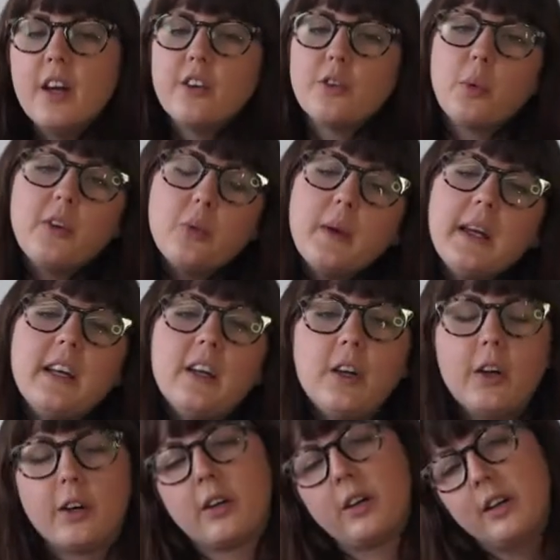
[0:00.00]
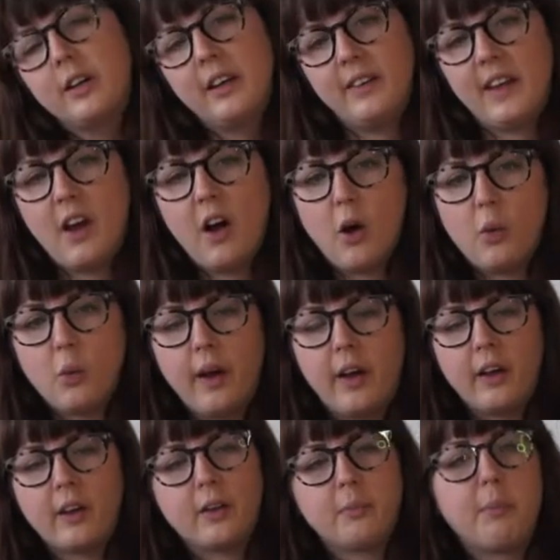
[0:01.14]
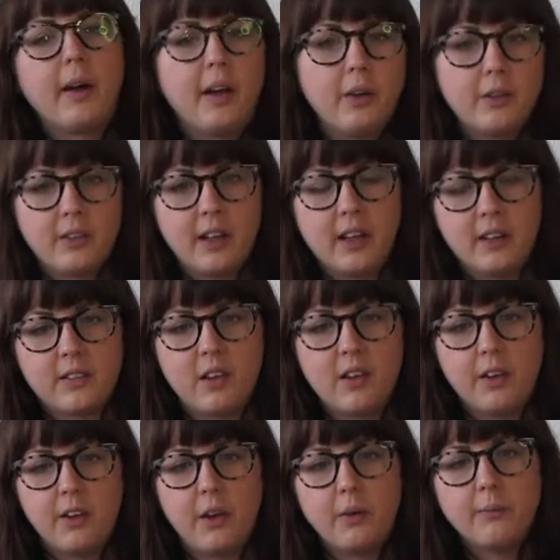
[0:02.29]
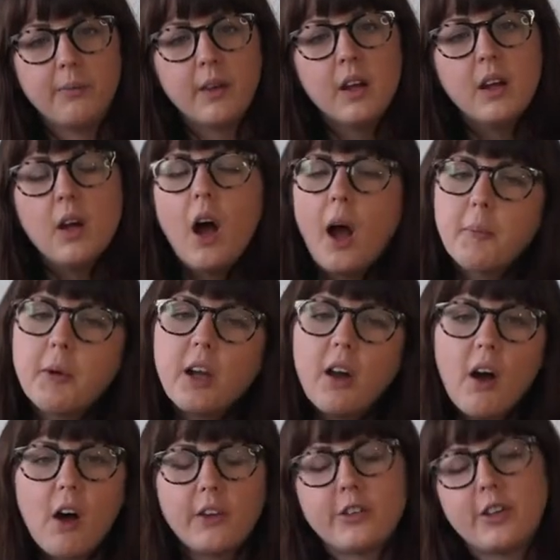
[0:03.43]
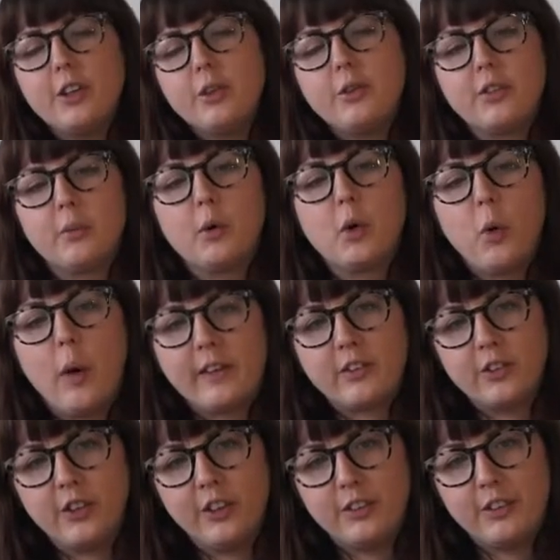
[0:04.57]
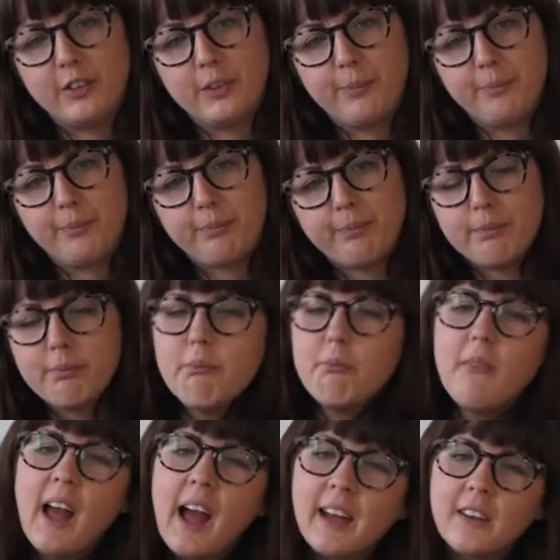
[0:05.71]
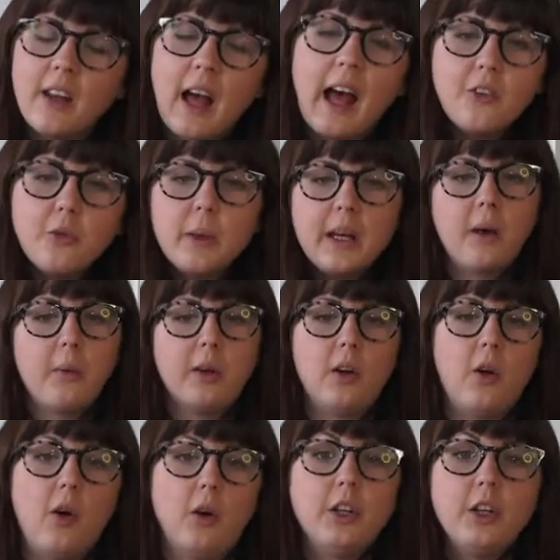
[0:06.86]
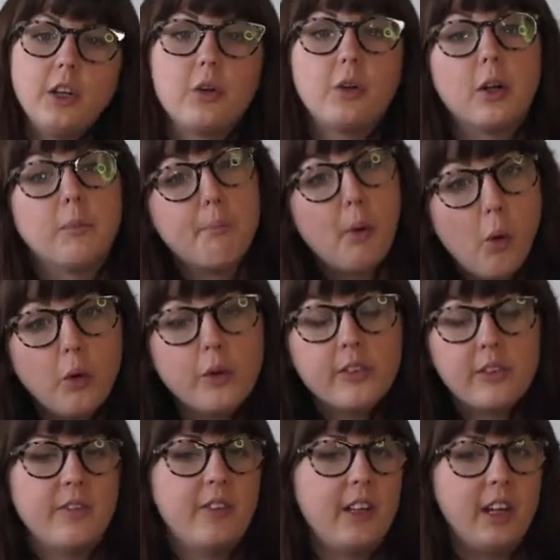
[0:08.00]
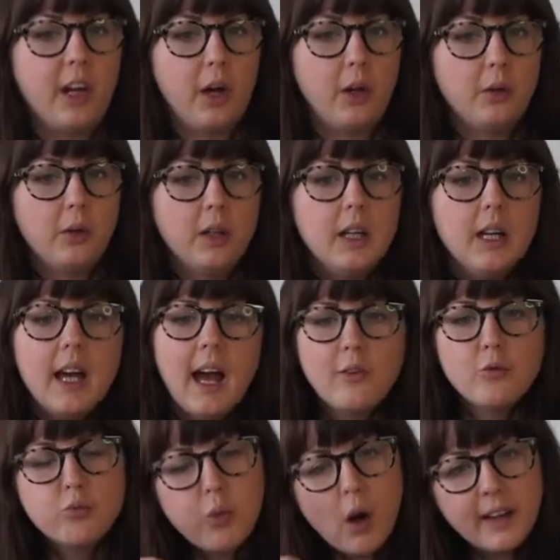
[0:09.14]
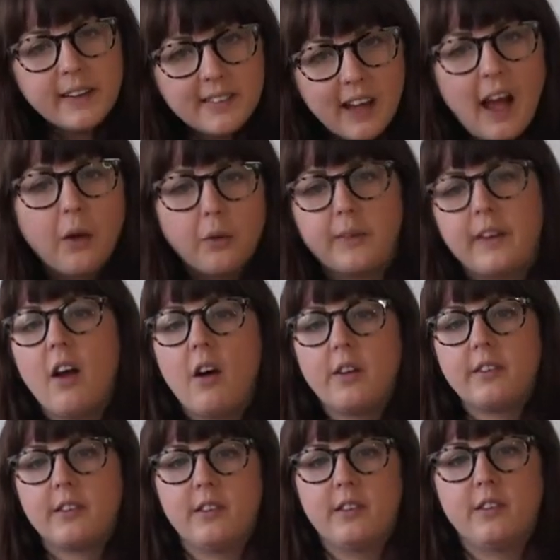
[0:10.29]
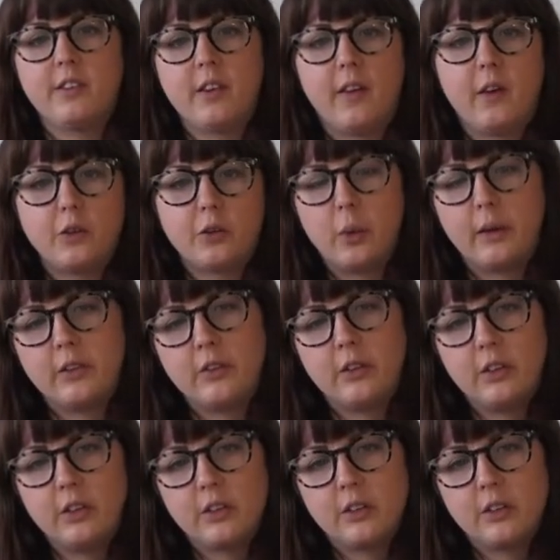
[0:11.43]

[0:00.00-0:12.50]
So as we look at the artwork by Jose Lozano, I'm going to ask you some questions. And as we go along, you could pause the video and write down the answers to those questions.